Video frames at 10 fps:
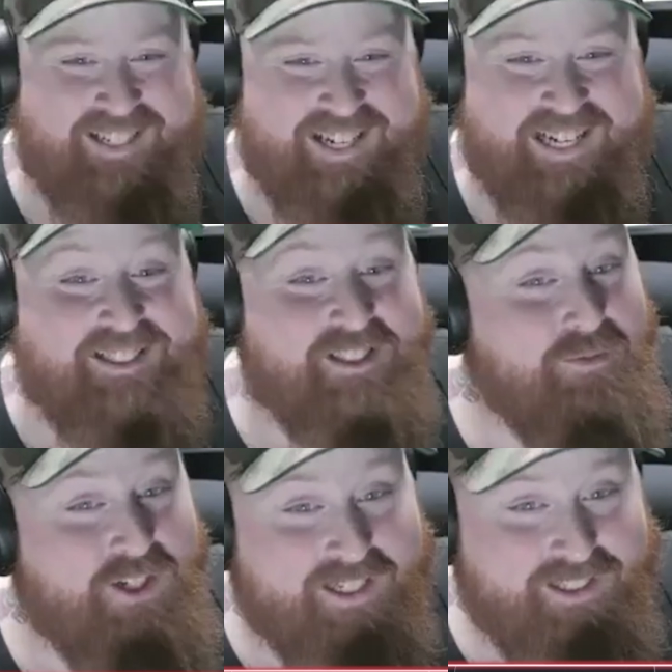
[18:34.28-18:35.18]
It's
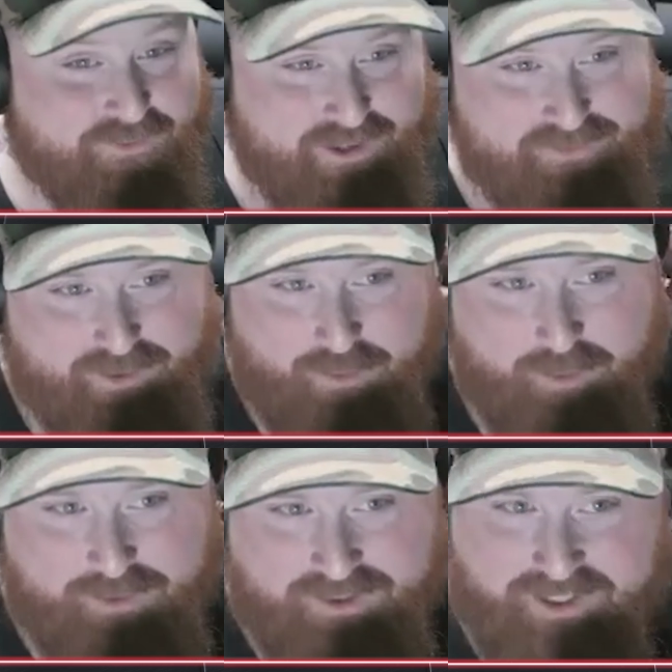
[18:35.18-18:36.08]
subjective for everyone,
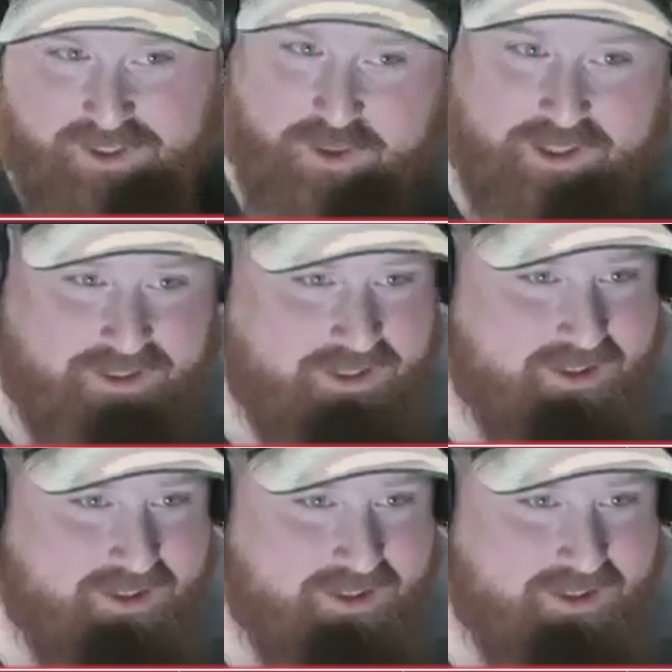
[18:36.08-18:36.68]
which is interesting.